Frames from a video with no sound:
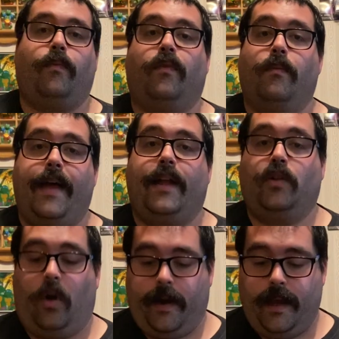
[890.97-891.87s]
From that
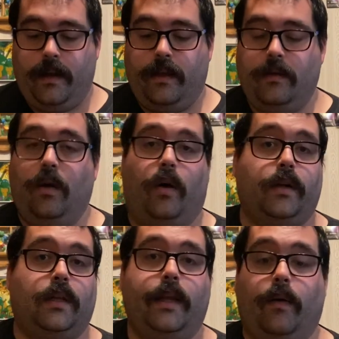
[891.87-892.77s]
Target, on
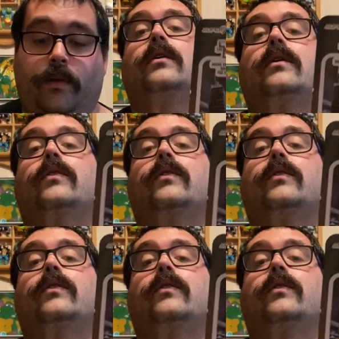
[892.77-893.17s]
clearance,